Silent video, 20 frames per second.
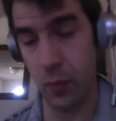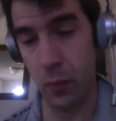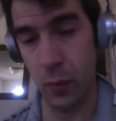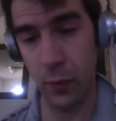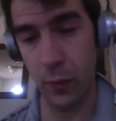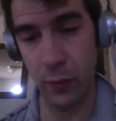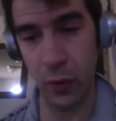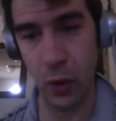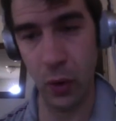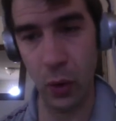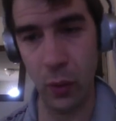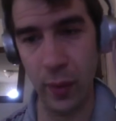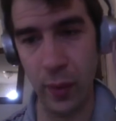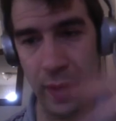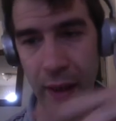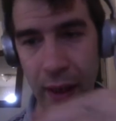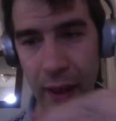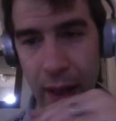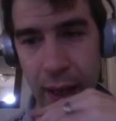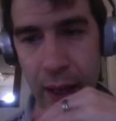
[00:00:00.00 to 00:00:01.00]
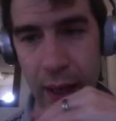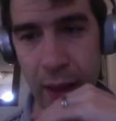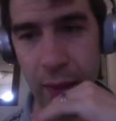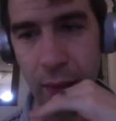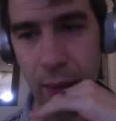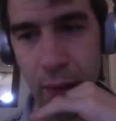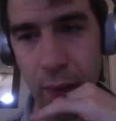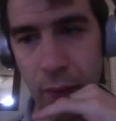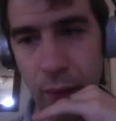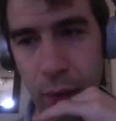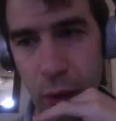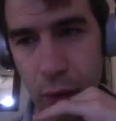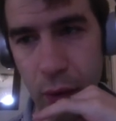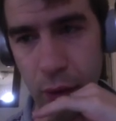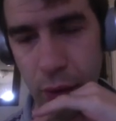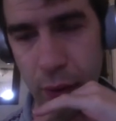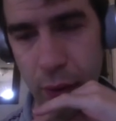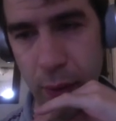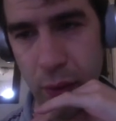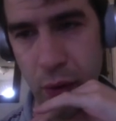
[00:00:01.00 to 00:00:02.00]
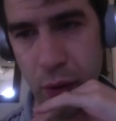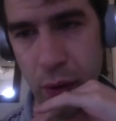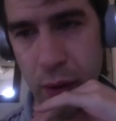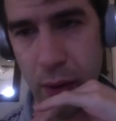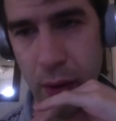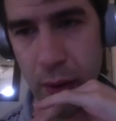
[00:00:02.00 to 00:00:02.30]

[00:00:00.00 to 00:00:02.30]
referral link in the description.